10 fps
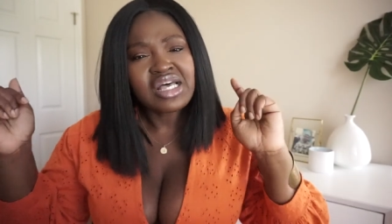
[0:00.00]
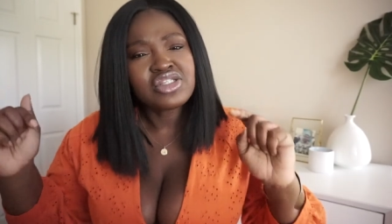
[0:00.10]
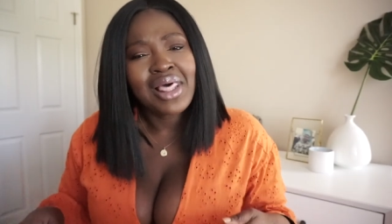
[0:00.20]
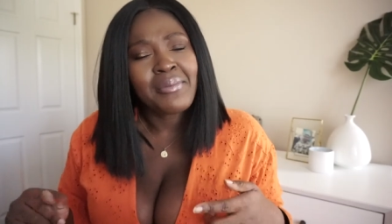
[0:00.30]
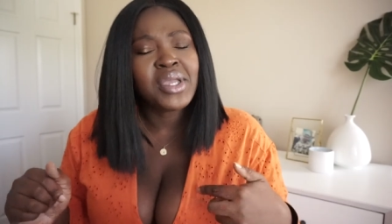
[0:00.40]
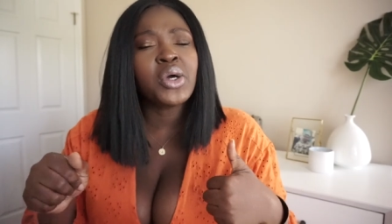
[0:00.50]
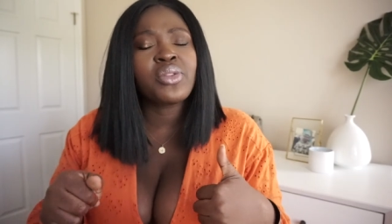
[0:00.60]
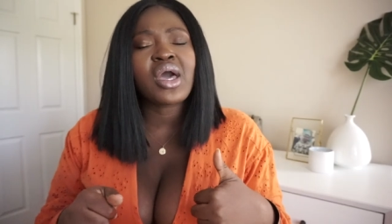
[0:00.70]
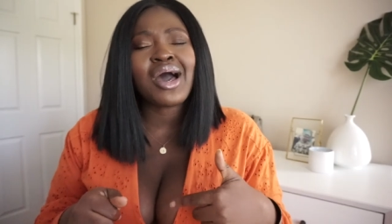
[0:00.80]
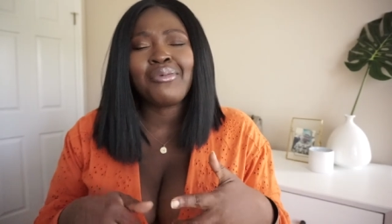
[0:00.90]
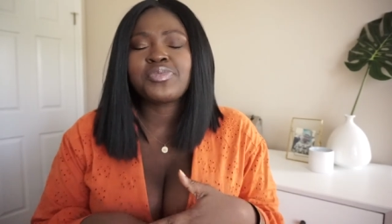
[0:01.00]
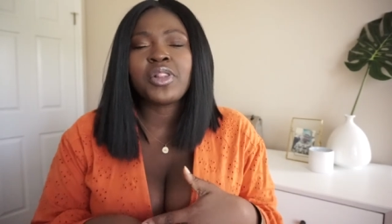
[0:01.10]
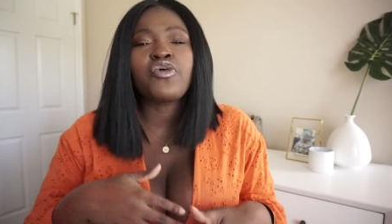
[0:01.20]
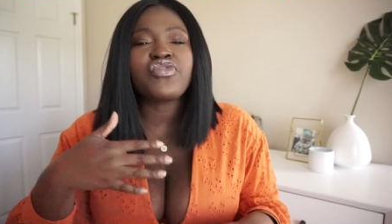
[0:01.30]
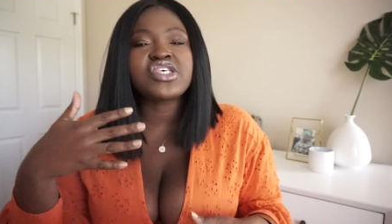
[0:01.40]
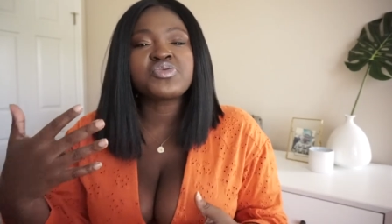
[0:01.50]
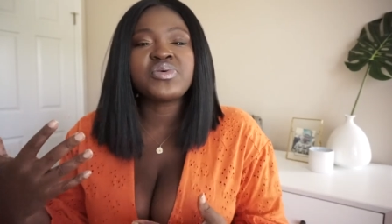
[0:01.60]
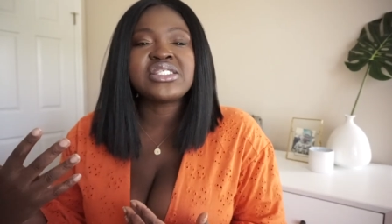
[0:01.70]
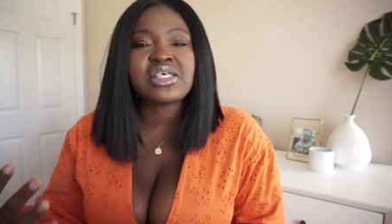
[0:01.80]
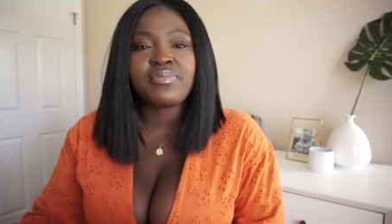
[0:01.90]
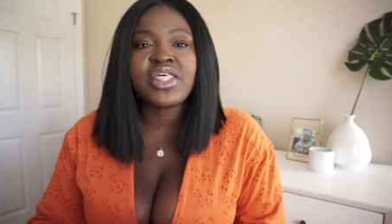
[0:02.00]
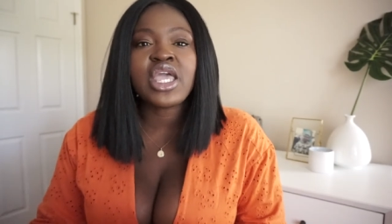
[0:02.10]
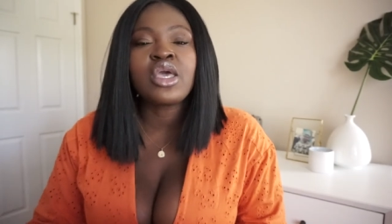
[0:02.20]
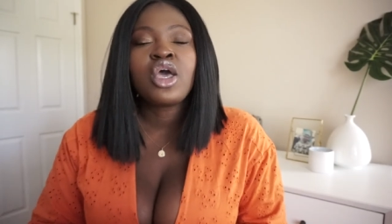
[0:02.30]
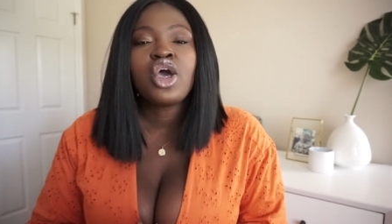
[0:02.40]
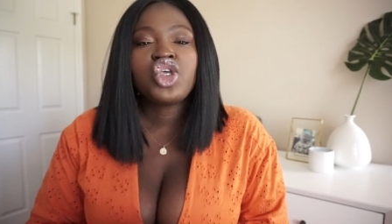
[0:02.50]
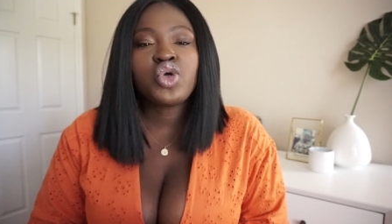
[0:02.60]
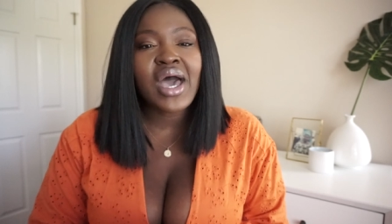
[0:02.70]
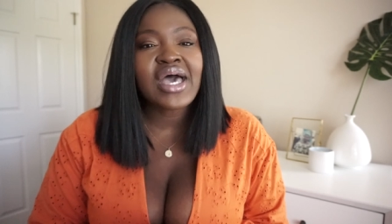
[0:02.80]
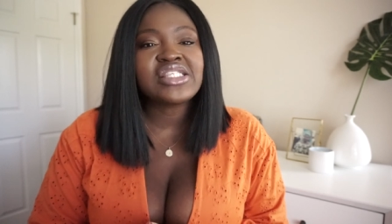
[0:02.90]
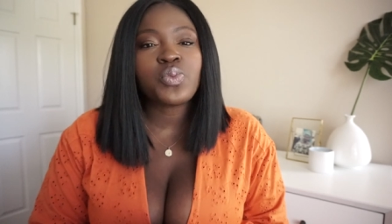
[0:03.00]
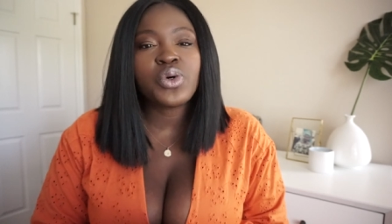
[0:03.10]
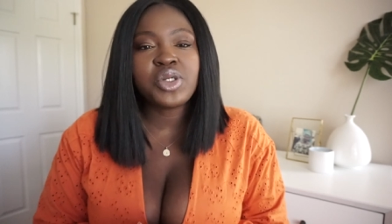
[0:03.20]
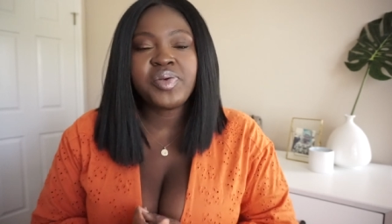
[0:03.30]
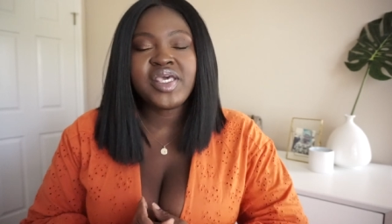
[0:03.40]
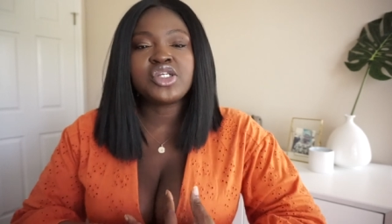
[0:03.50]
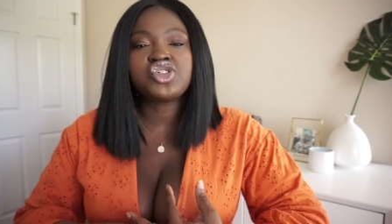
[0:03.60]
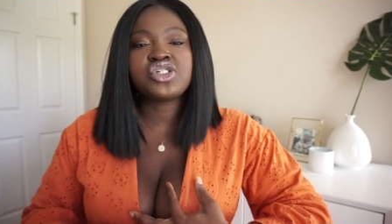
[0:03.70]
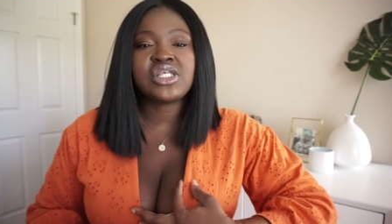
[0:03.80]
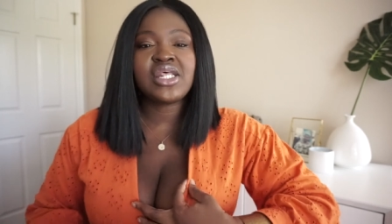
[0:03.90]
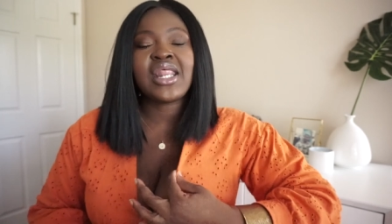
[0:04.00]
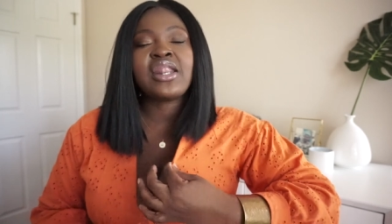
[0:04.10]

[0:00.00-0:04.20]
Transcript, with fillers: So let me know in the comments below if this would be something you guys would be interested in.